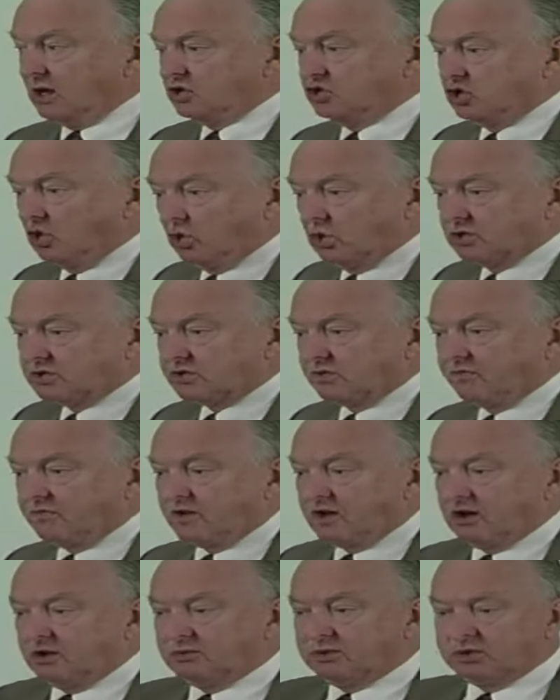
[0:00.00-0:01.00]
Joel's a
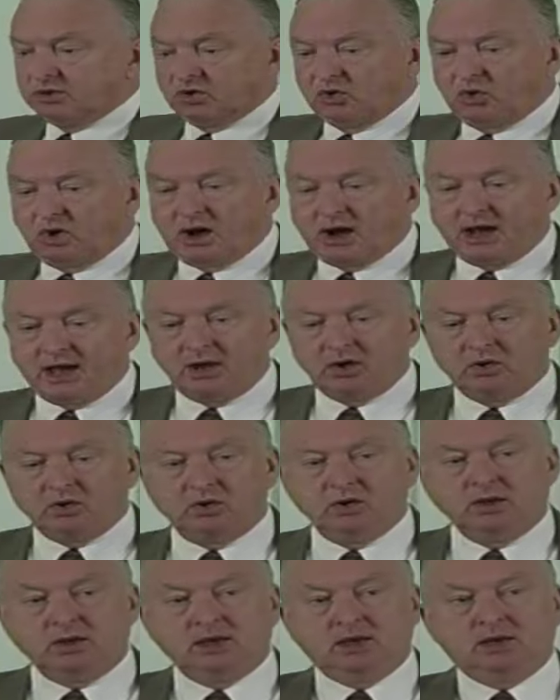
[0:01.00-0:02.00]
farmer in
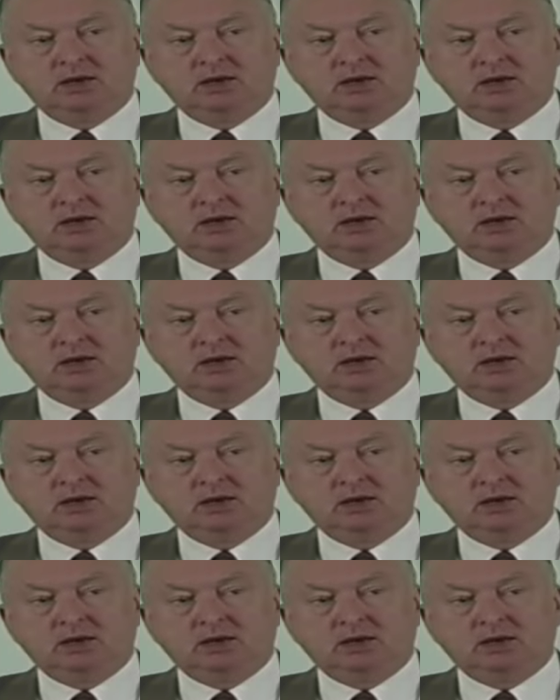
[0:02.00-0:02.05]
Ohio